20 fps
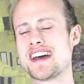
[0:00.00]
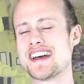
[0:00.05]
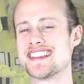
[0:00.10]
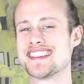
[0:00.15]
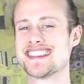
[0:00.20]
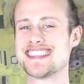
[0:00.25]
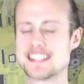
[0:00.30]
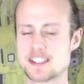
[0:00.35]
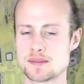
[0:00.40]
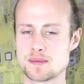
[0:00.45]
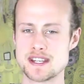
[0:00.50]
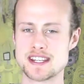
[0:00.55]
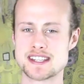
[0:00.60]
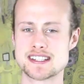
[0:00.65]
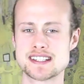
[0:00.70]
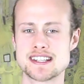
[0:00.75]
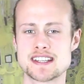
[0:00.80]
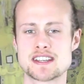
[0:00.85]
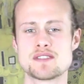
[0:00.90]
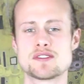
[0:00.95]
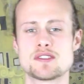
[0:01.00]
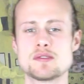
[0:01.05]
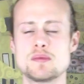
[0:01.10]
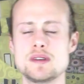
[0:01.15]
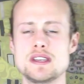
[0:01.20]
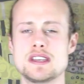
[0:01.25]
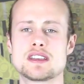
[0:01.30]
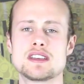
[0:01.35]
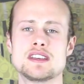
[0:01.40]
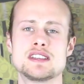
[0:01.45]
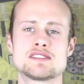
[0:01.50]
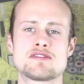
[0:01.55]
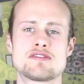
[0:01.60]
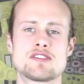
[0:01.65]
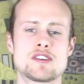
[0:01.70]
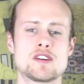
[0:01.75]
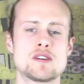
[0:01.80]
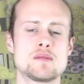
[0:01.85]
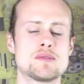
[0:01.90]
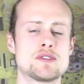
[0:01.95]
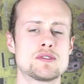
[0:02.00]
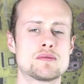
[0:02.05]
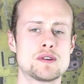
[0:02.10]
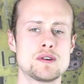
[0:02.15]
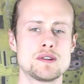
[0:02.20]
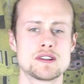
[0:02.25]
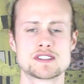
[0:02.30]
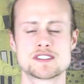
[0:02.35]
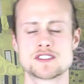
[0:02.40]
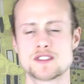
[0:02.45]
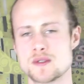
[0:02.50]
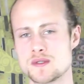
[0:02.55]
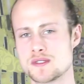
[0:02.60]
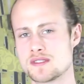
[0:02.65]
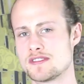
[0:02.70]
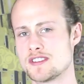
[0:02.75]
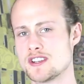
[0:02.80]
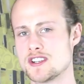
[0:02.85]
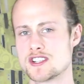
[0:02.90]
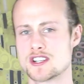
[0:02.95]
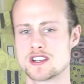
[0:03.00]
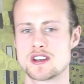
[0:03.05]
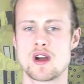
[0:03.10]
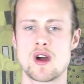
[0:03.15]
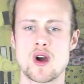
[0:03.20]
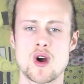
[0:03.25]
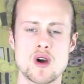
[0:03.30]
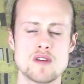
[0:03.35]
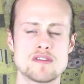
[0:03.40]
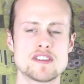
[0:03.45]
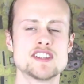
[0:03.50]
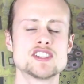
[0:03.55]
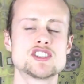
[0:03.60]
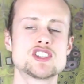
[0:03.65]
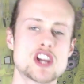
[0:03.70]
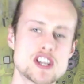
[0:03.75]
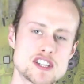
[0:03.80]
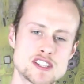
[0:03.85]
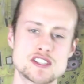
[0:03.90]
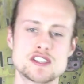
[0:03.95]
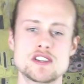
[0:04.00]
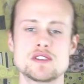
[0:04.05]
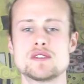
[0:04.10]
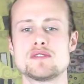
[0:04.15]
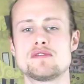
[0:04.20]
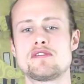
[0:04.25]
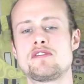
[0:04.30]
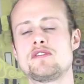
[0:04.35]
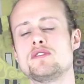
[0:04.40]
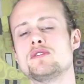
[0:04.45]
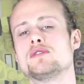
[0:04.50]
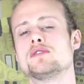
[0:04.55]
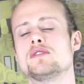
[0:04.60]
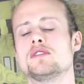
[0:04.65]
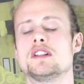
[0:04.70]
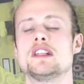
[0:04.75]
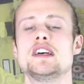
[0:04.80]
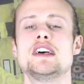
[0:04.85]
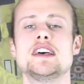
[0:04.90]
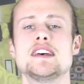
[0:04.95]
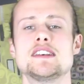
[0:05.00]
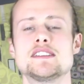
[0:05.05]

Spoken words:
and this week's lick of the week is from the Rolling Stones version of Just Your Fool.